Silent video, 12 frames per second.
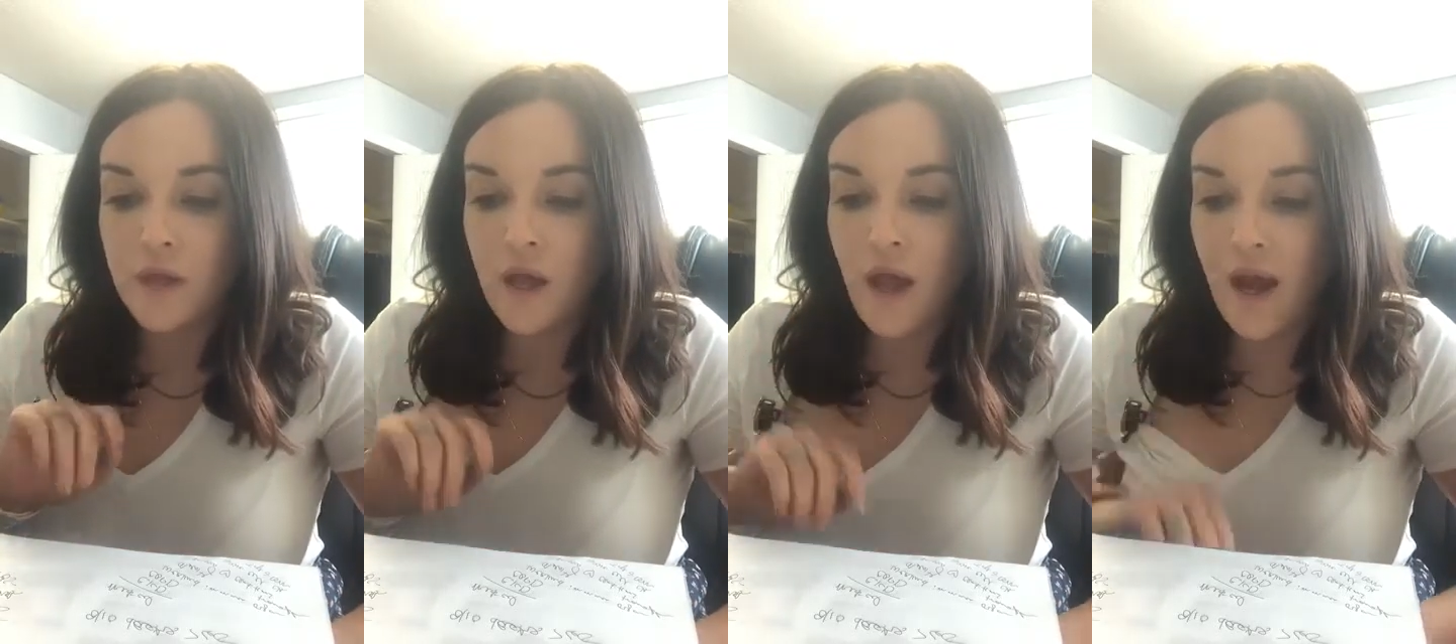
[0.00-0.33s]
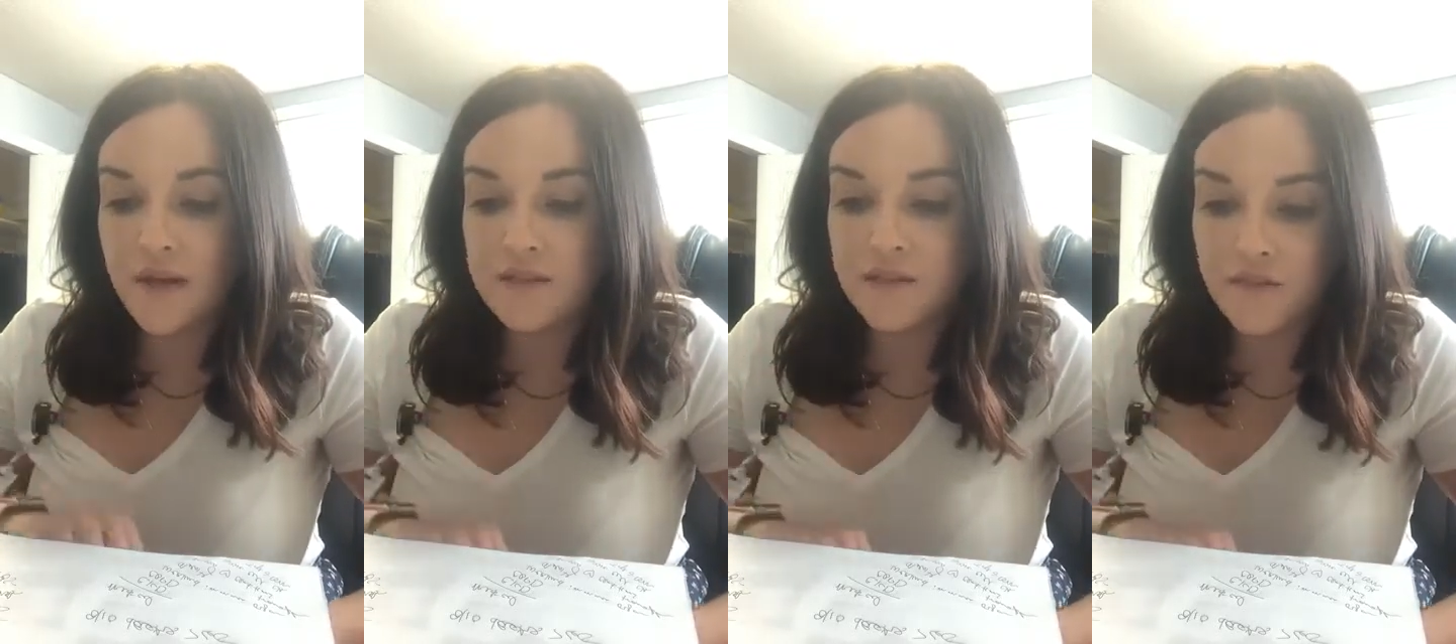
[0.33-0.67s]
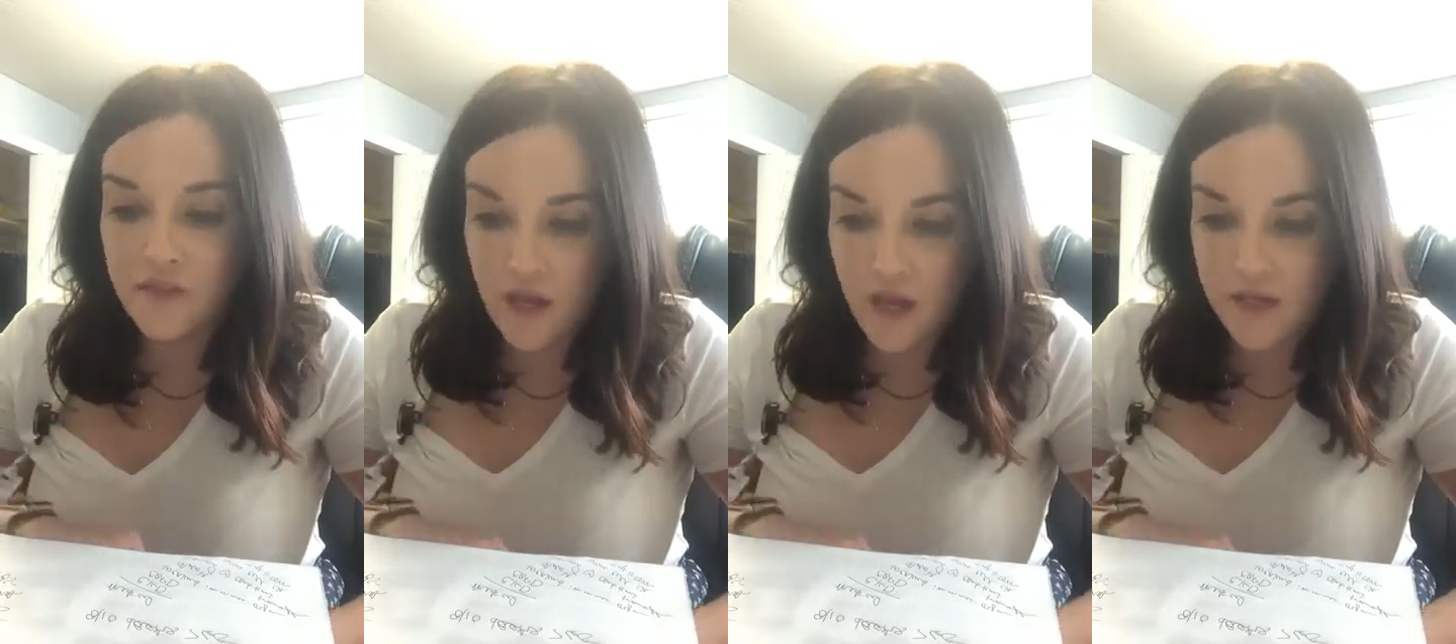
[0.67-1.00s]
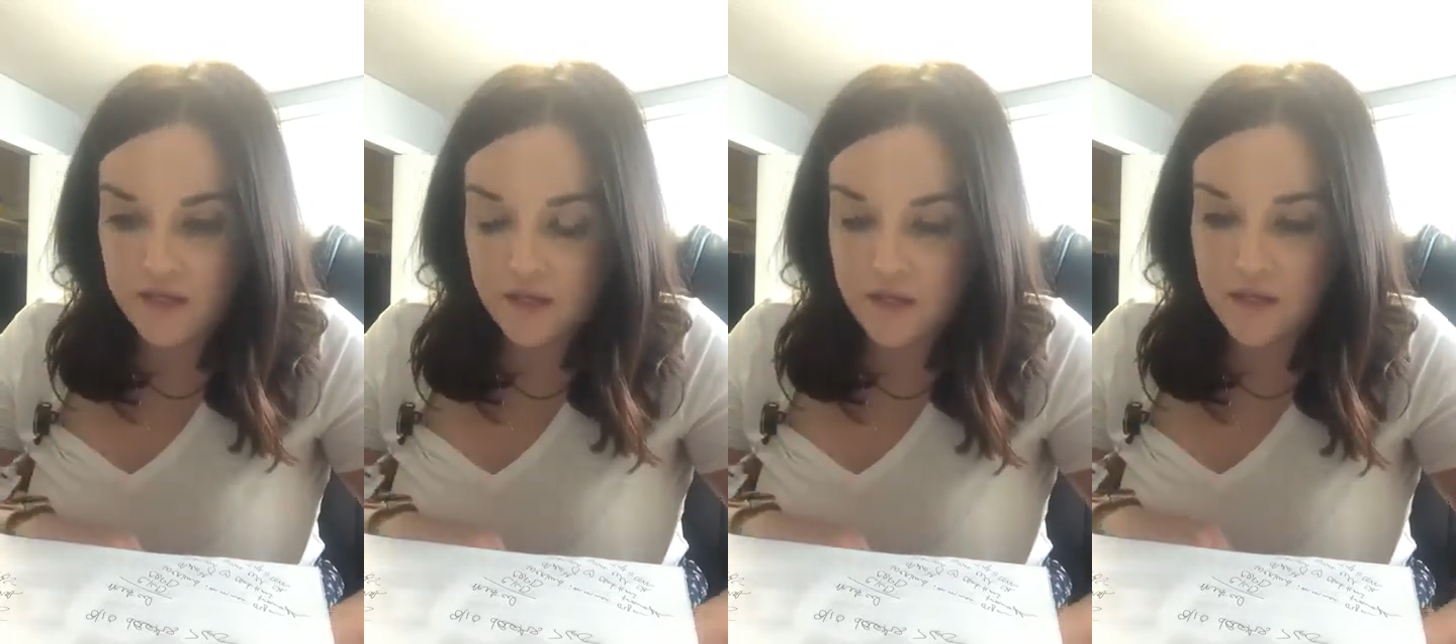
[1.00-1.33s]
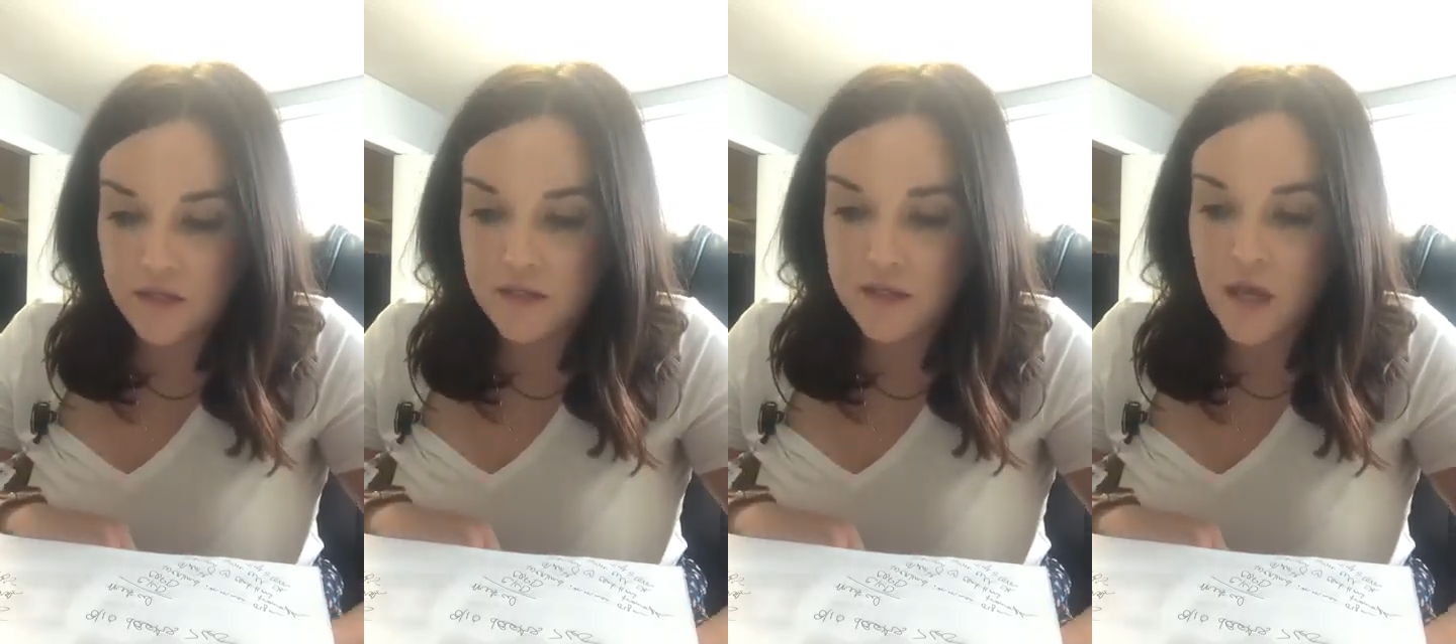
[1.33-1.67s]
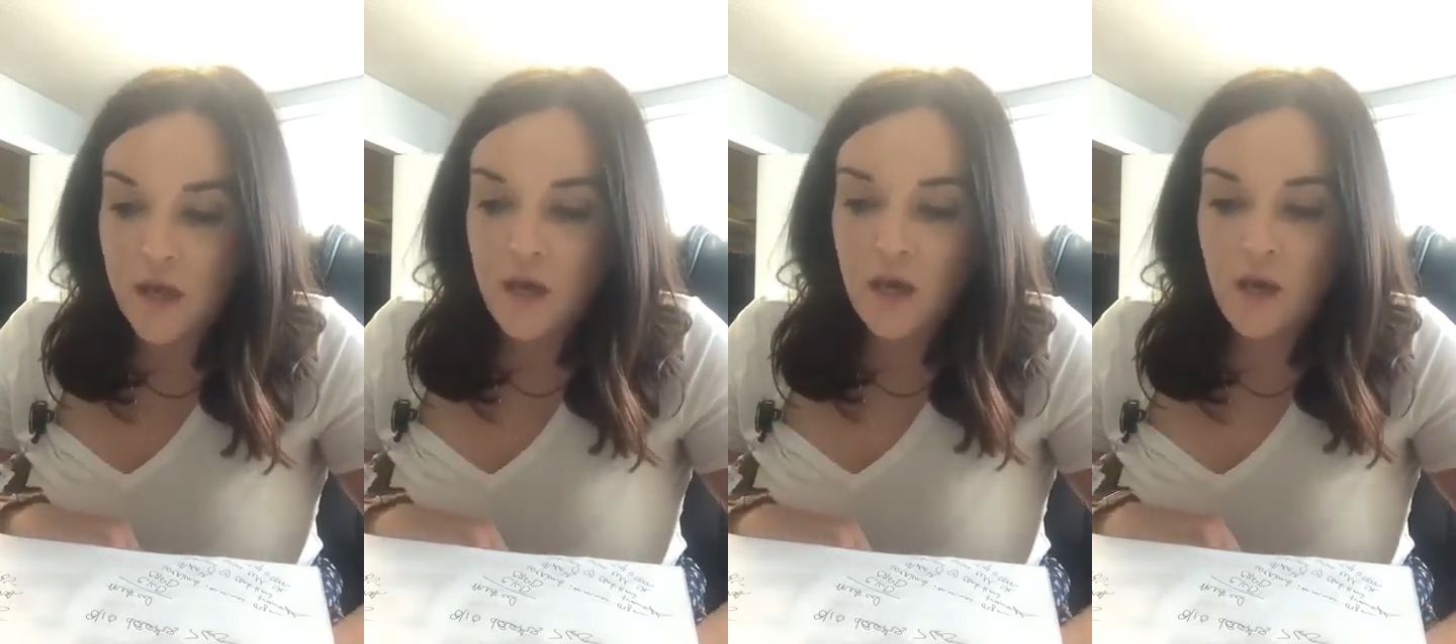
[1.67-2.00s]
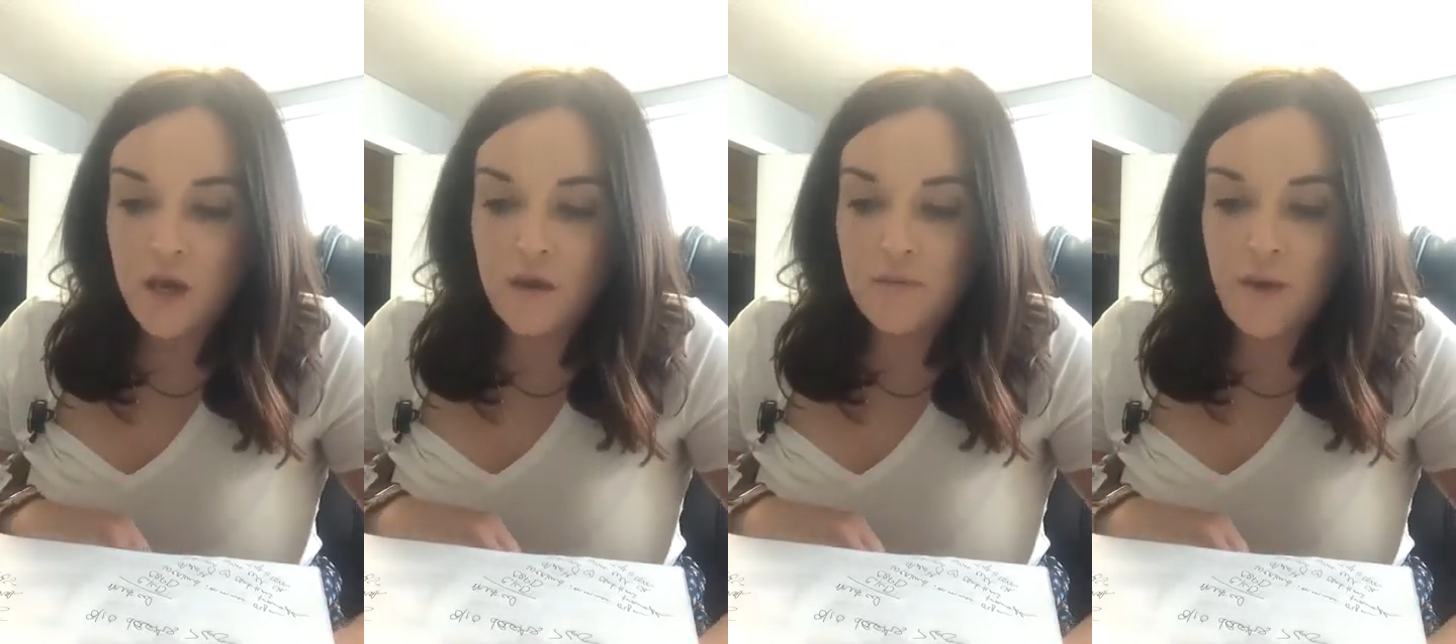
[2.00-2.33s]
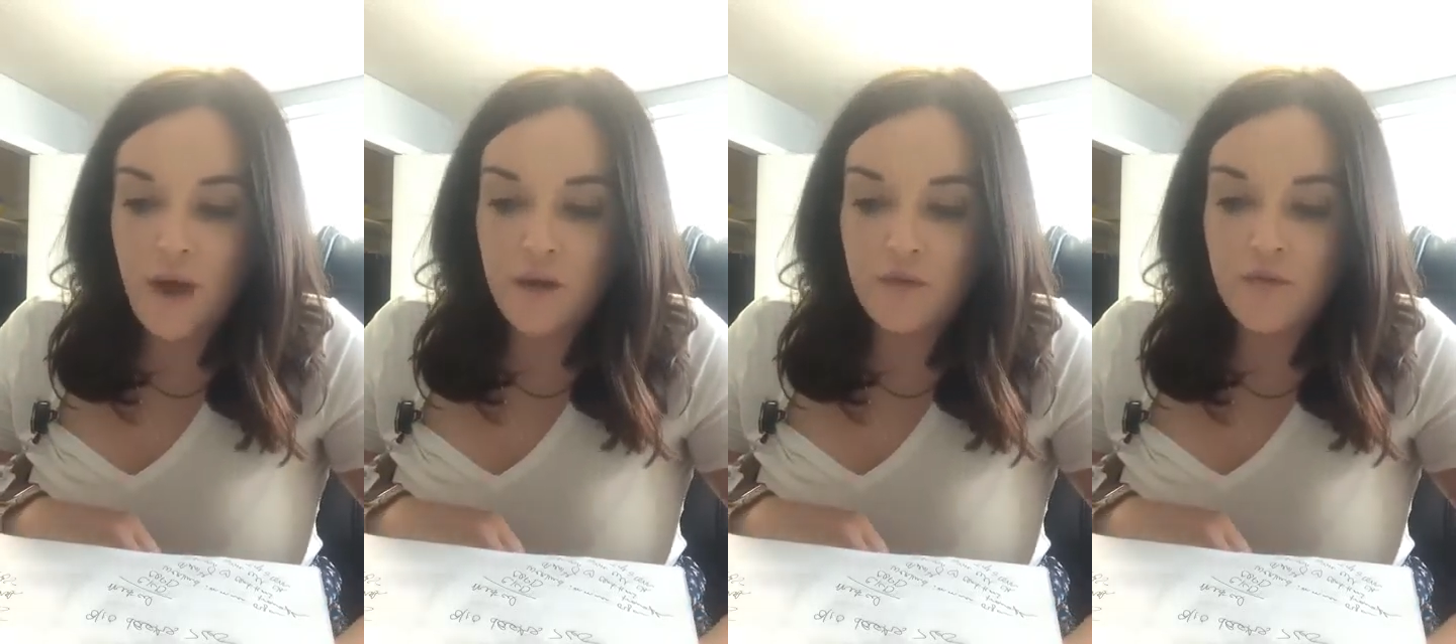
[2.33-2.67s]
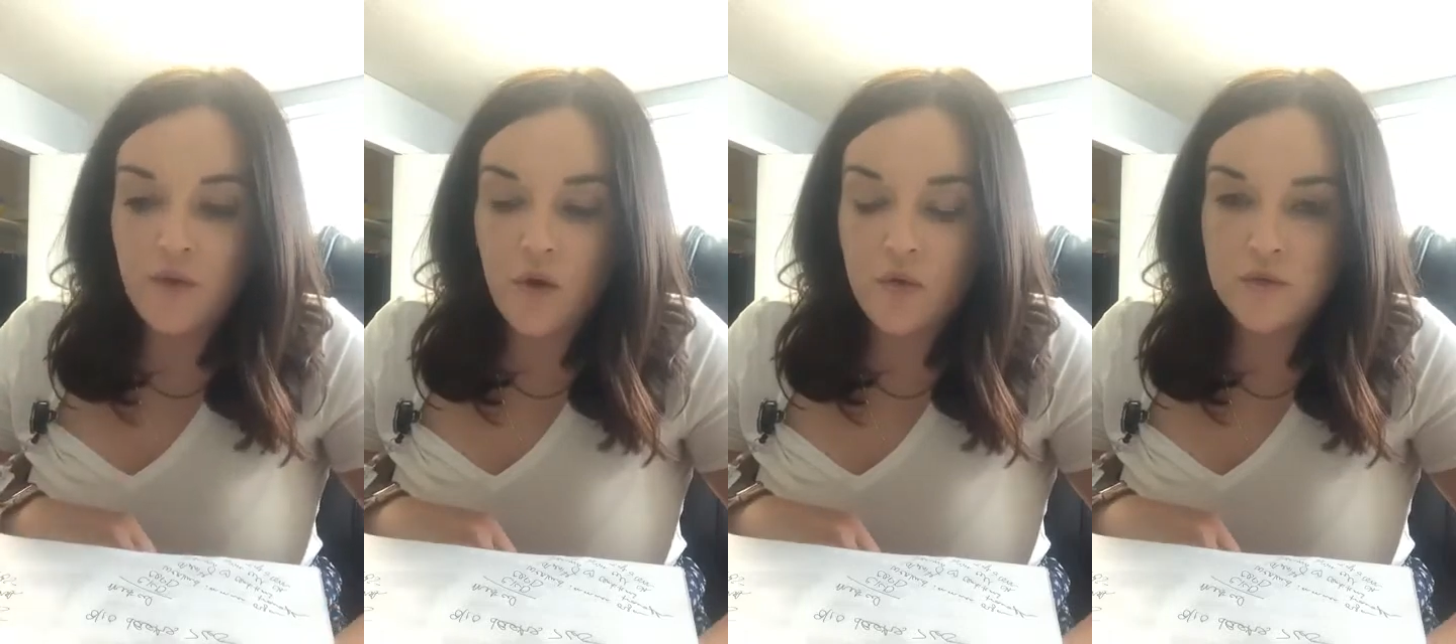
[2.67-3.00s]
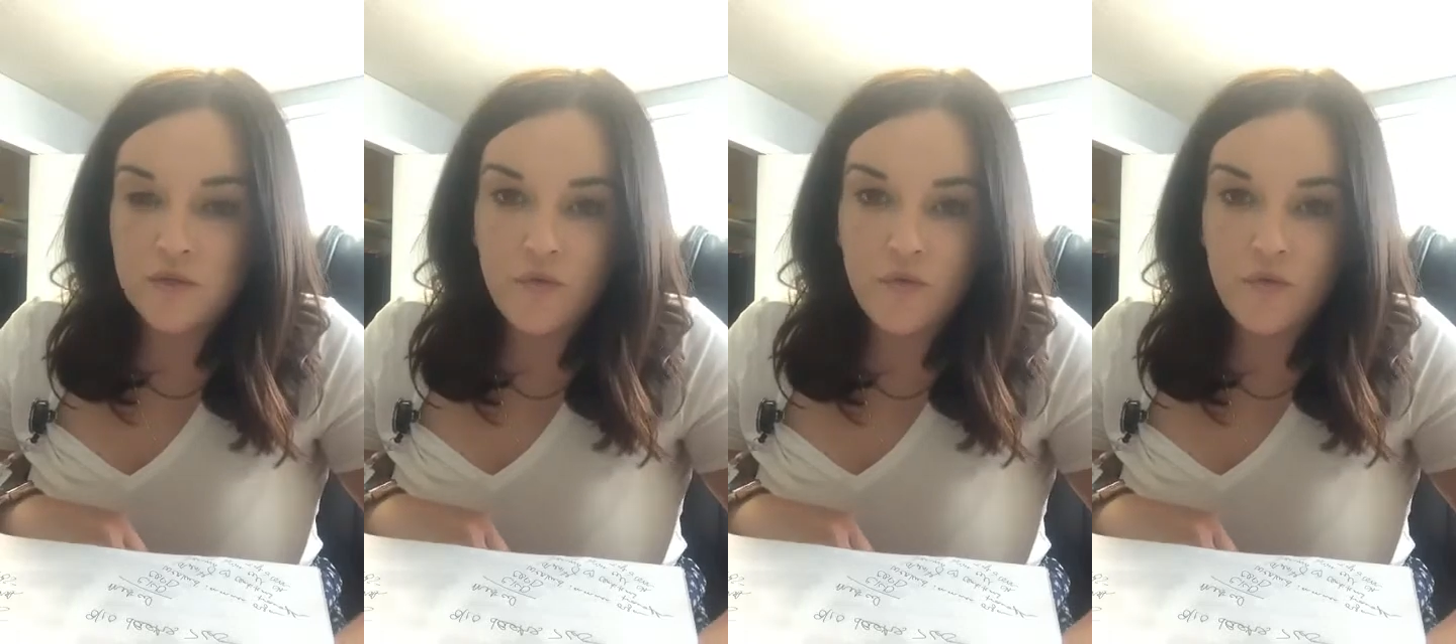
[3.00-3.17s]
active cases, out of those,